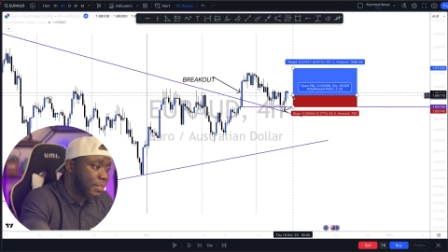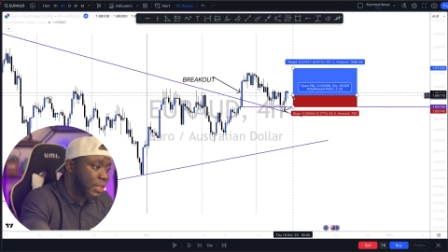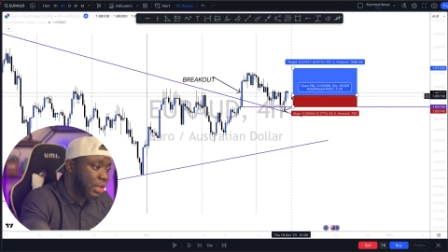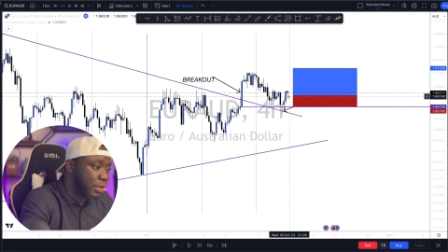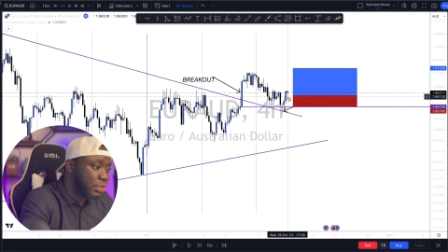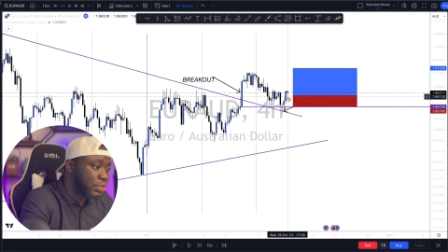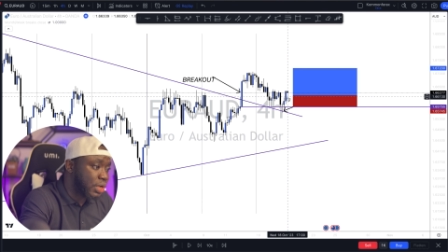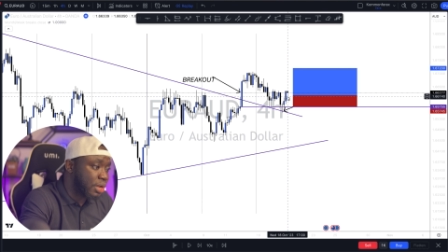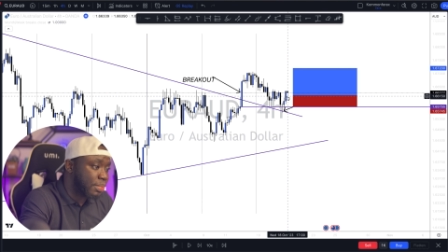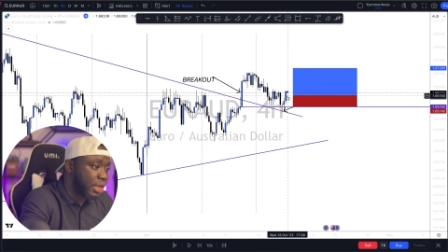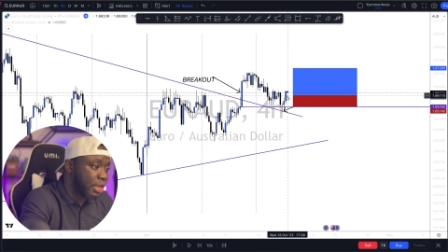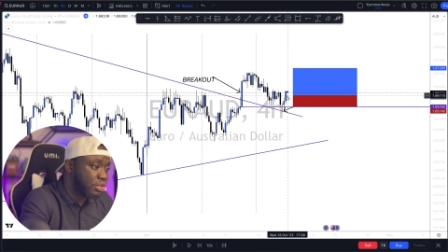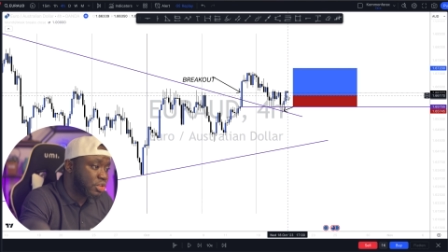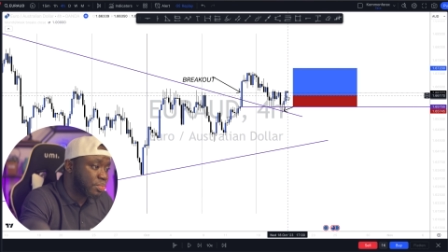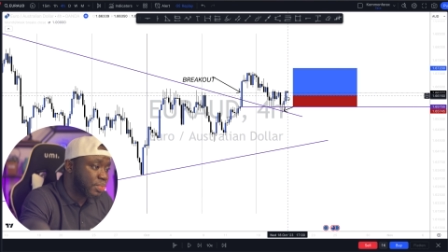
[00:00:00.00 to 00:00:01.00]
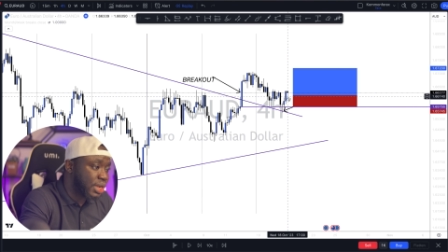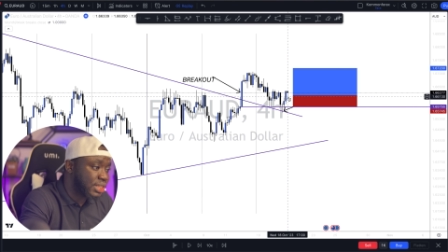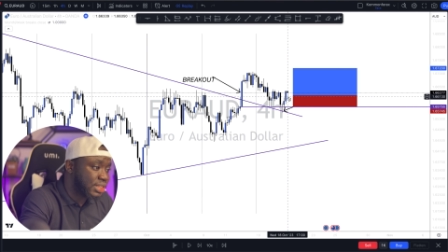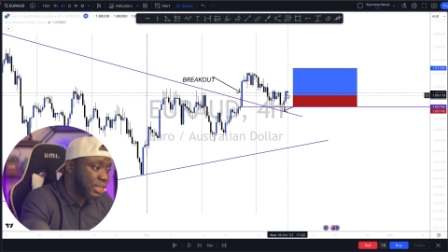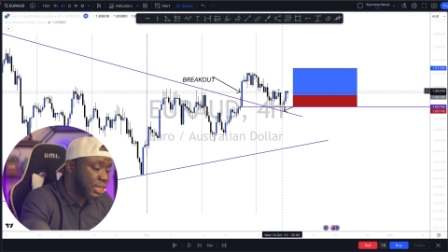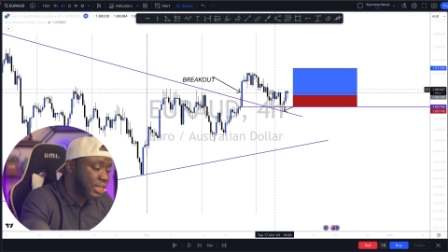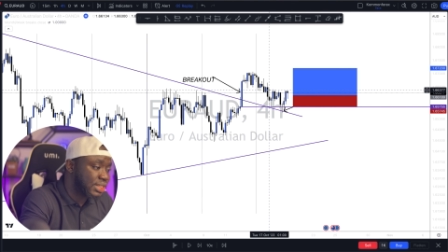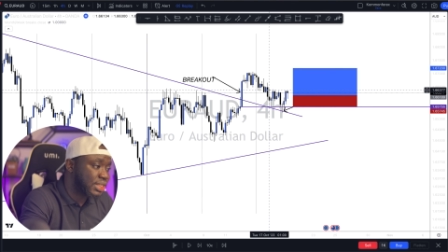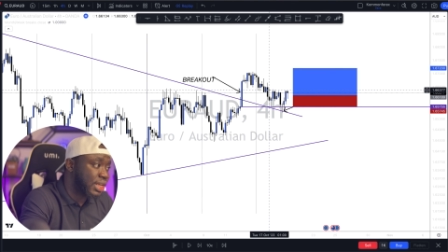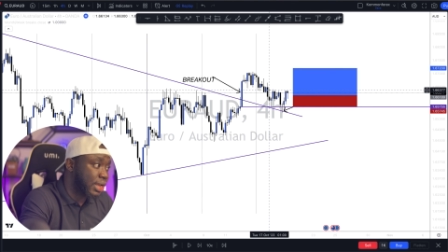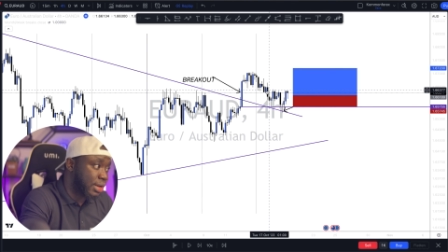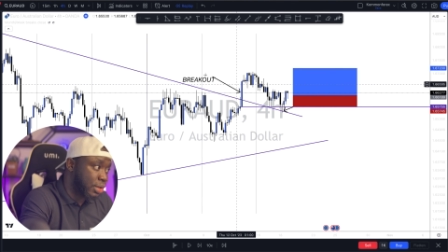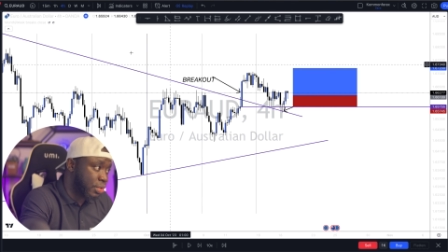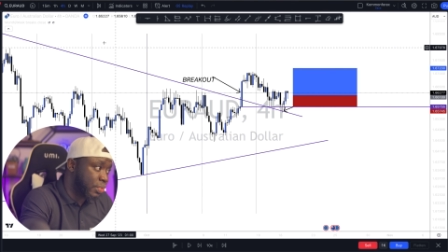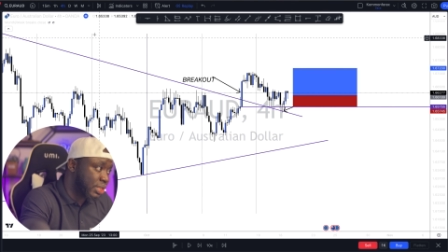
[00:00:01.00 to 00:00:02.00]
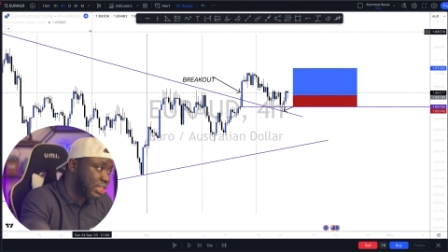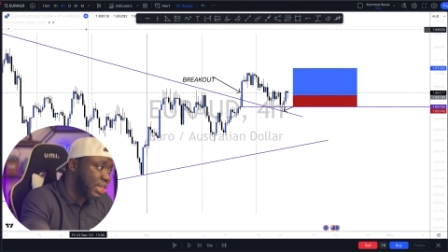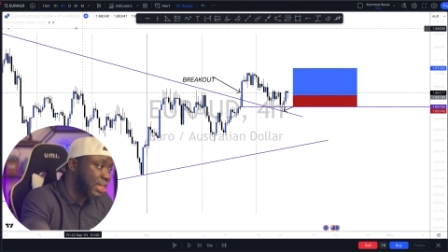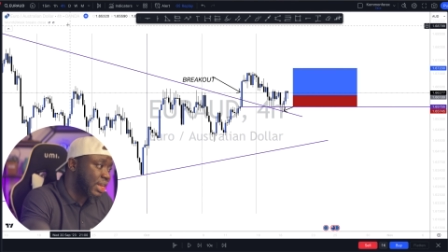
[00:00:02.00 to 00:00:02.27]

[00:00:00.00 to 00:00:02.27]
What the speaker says: I also had my entry price in this candle, which,